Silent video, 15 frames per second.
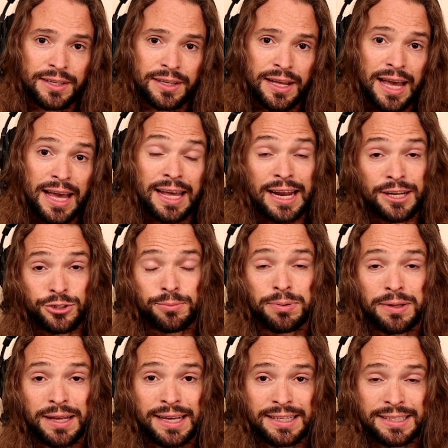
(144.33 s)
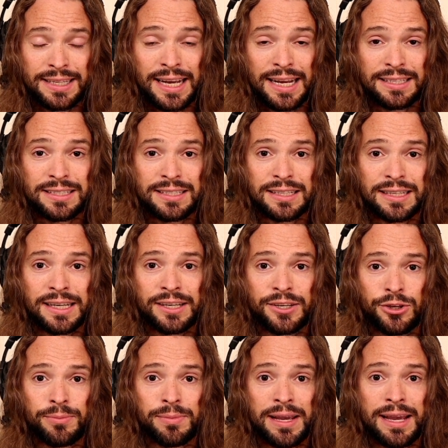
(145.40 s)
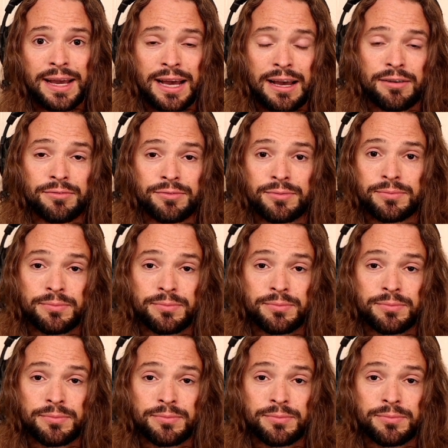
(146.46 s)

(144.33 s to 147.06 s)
and as you play intensely. You may have